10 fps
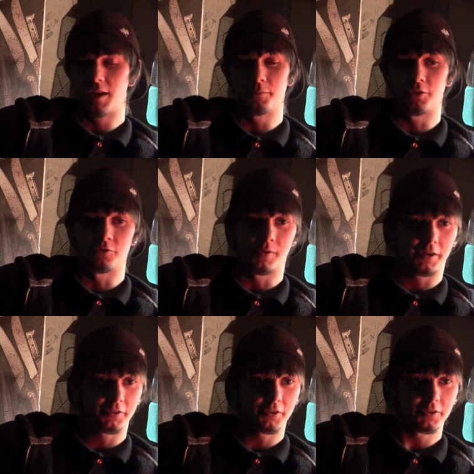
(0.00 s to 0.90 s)
I'm the
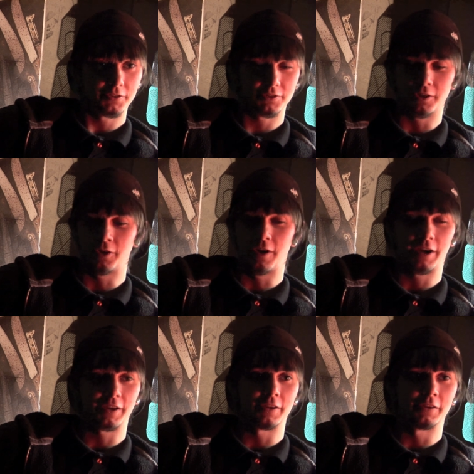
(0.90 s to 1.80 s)
director, so
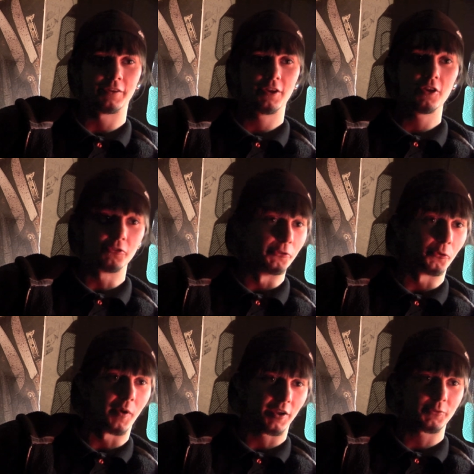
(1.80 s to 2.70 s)
I can
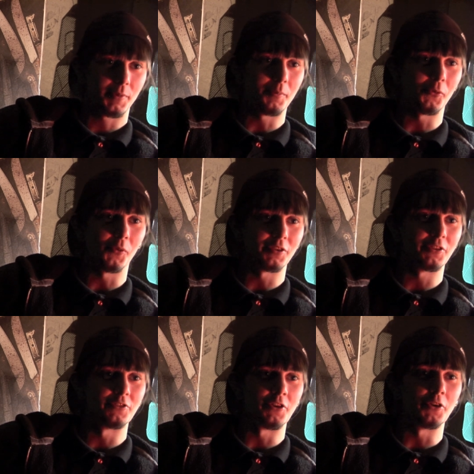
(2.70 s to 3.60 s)
direct people what
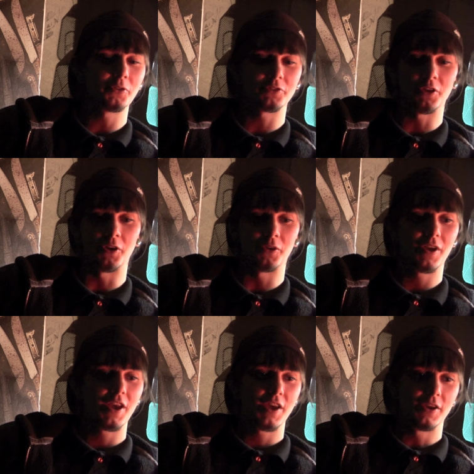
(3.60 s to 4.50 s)
to do. So
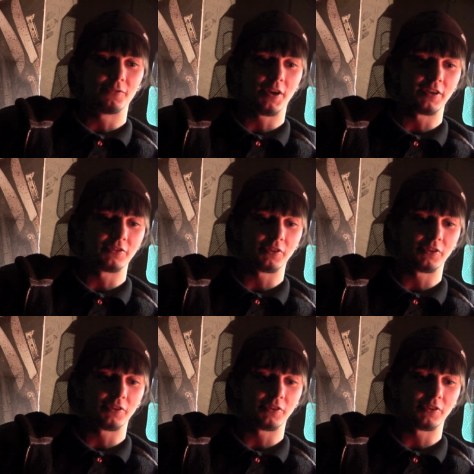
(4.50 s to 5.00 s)
if I need